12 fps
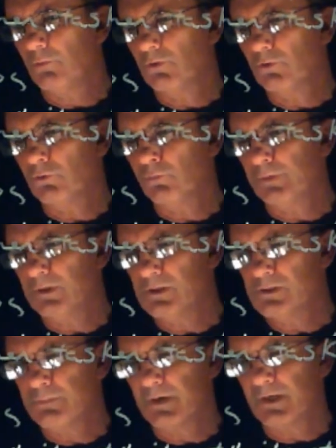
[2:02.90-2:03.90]
loop is
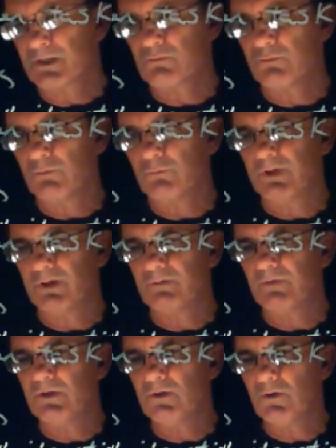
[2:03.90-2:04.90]
best when we have
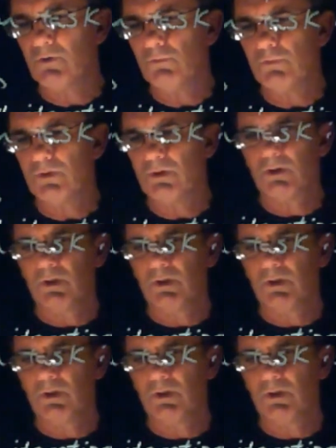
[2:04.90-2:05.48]
a known